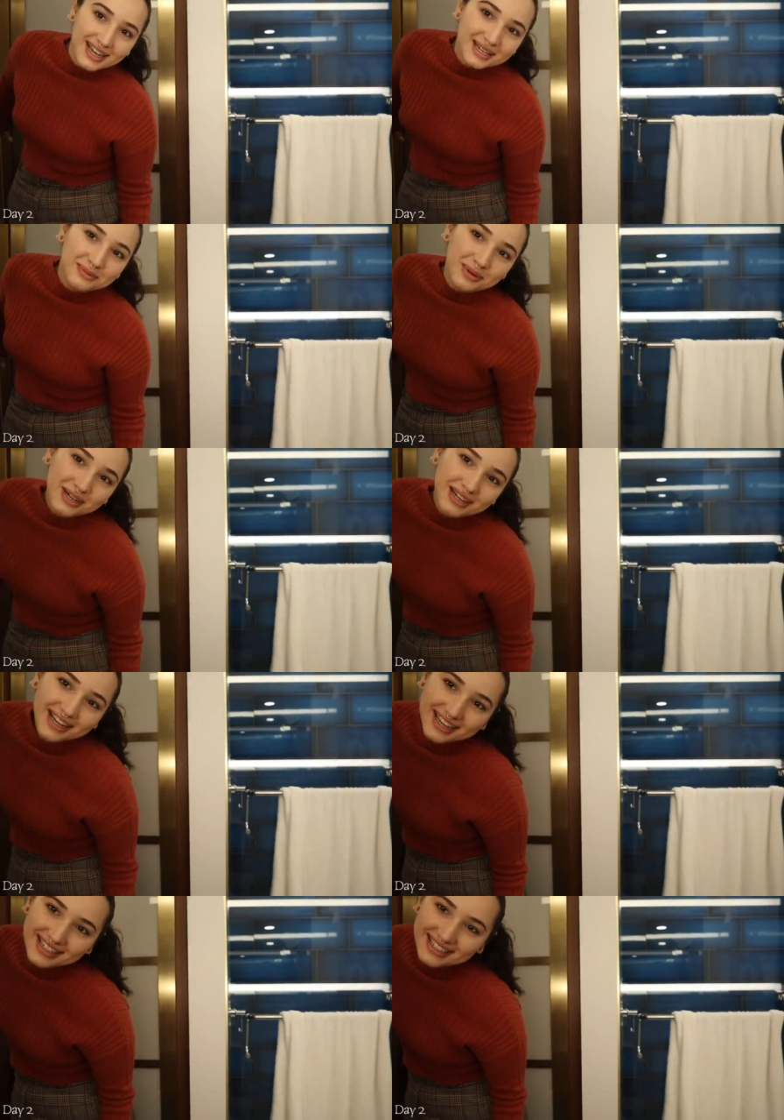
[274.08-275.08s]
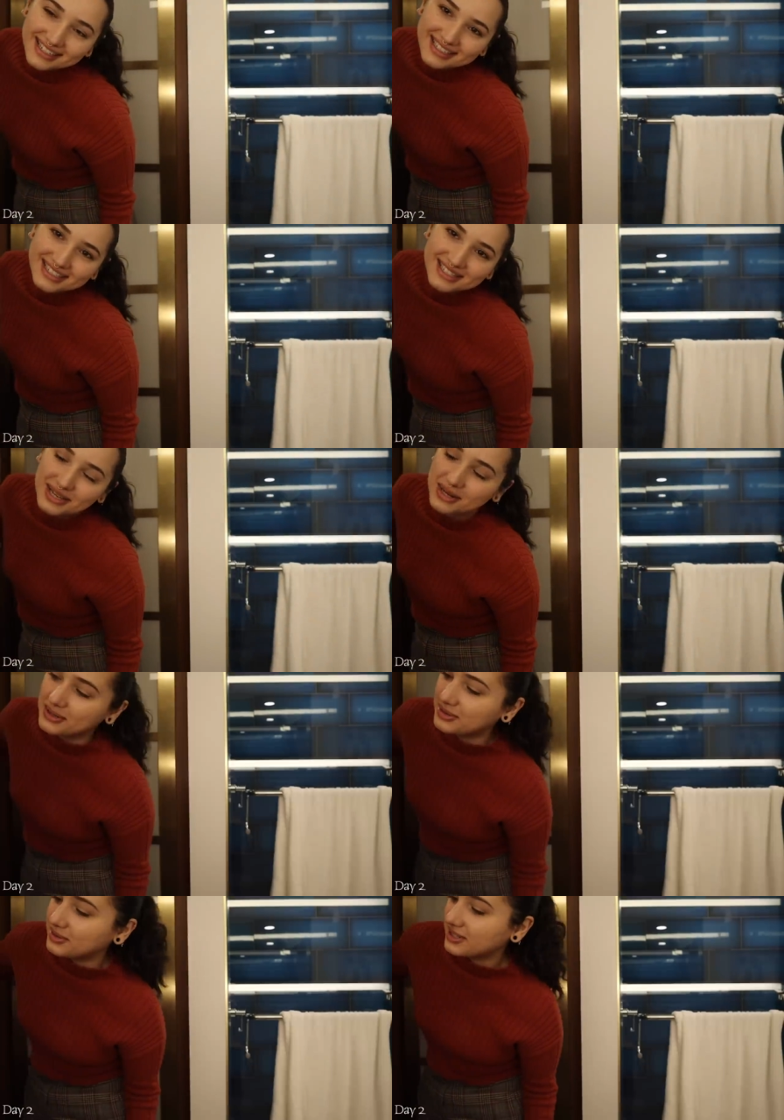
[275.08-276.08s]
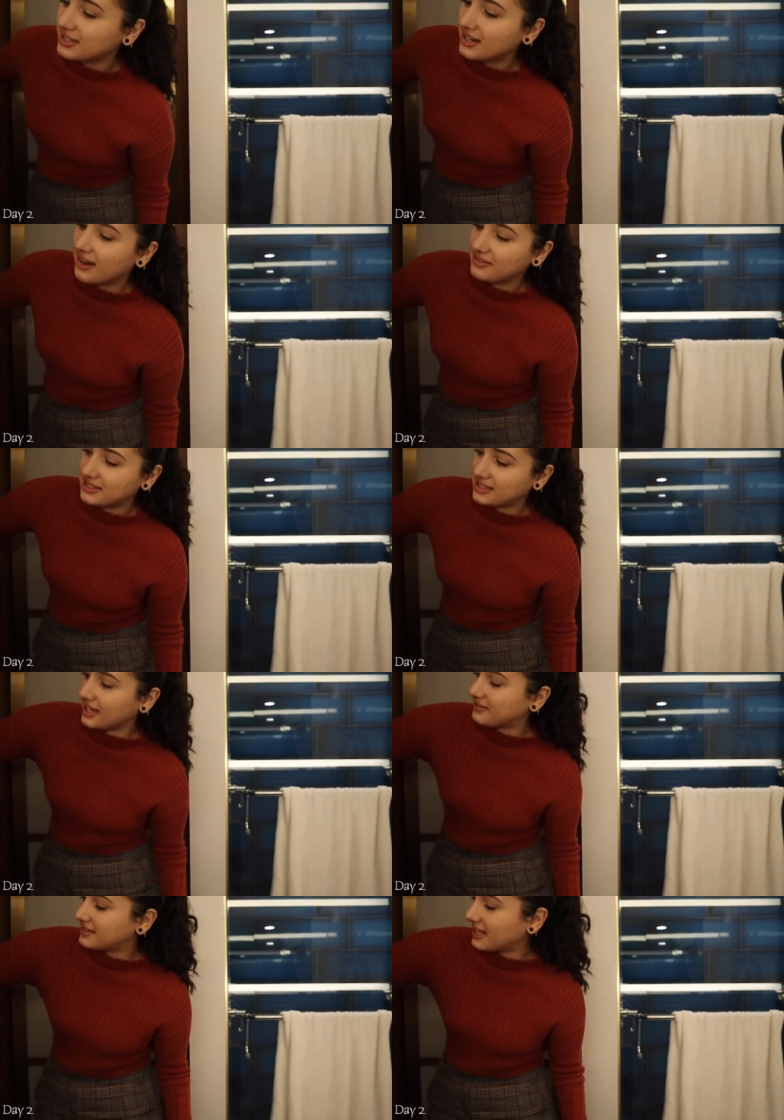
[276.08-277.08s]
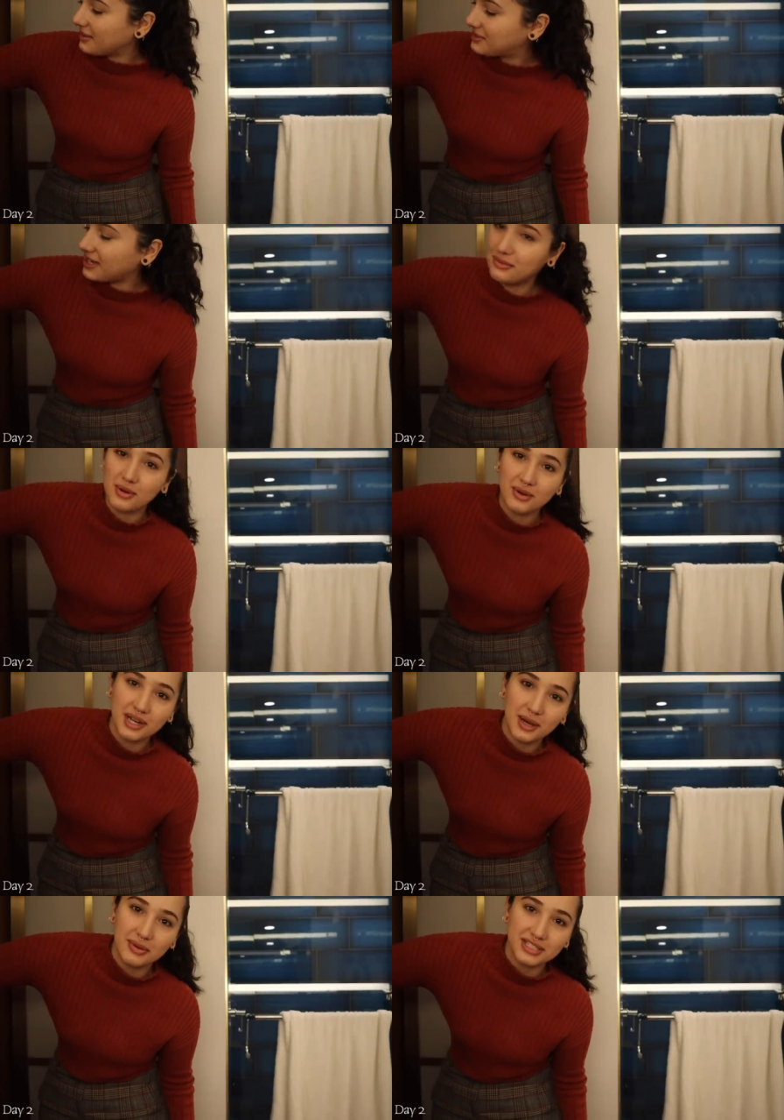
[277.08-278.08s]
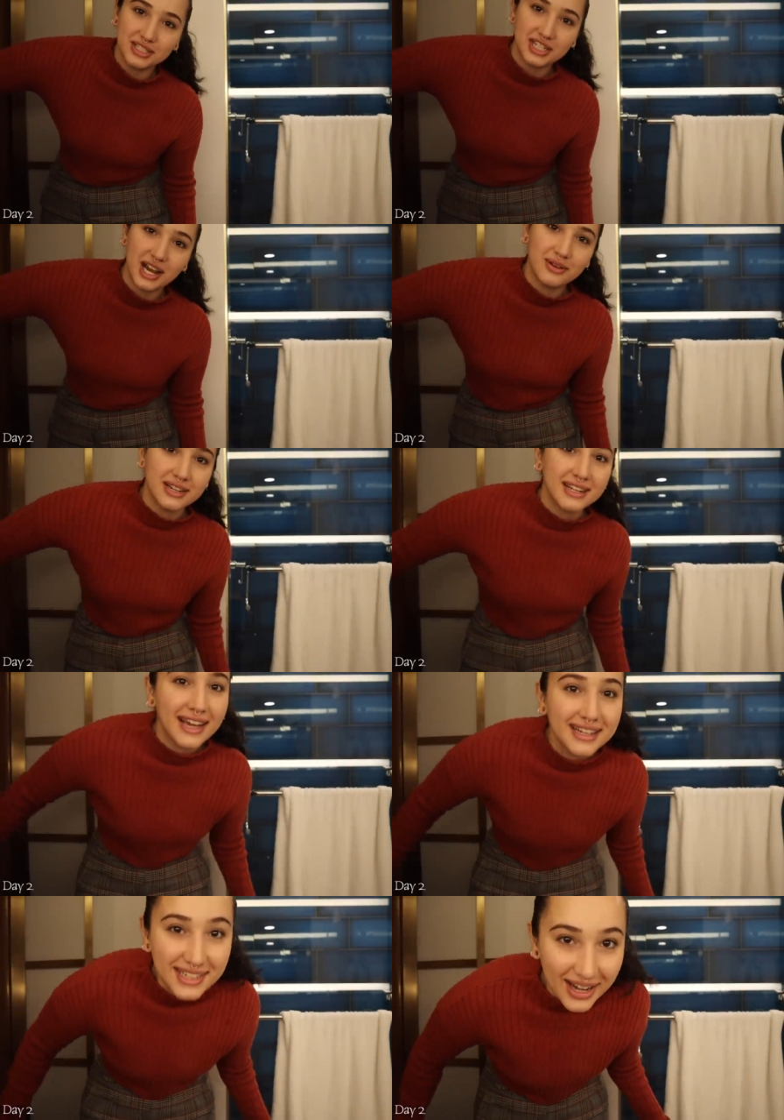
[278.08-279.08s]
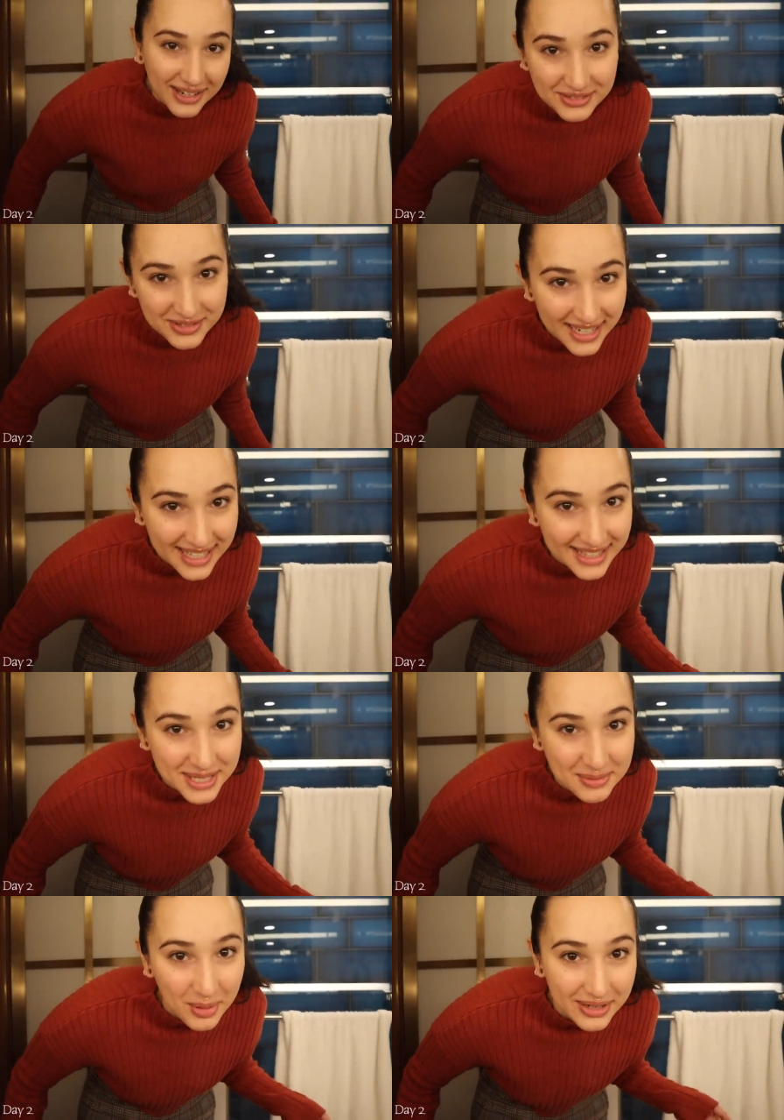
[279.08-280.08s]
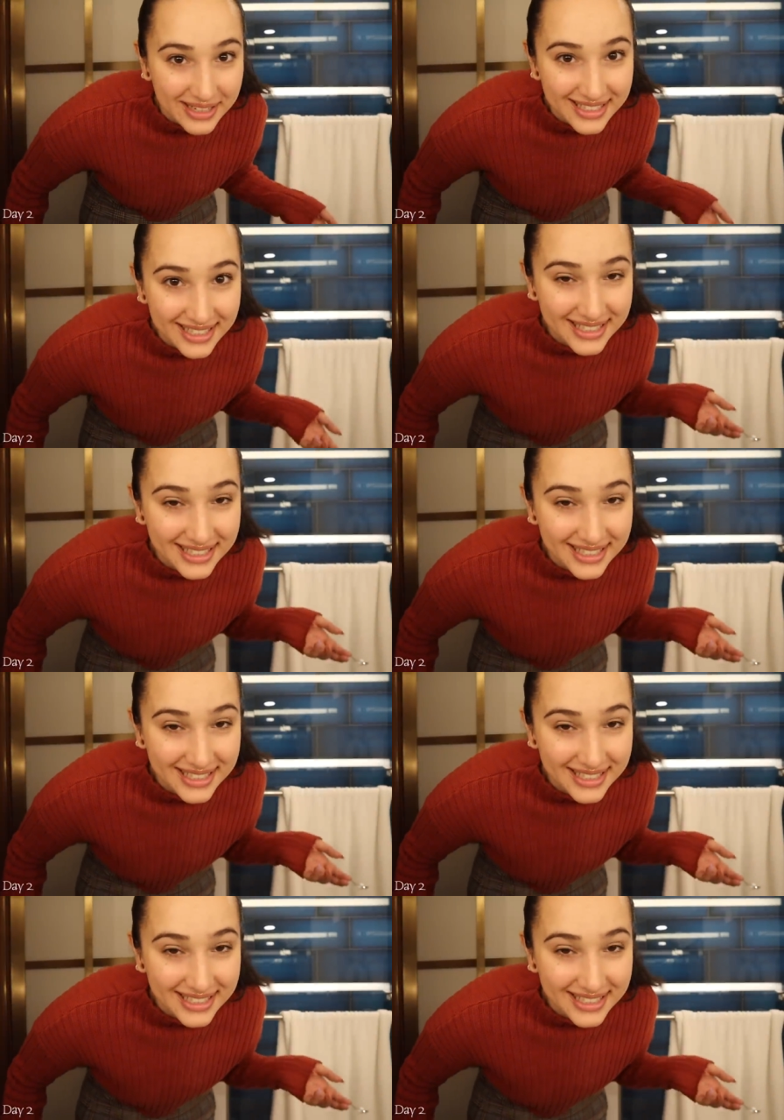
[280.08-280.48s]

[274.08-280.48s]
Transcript: Good morning. So, obviously, I've slept and woken up and showered and gotten ready at this point.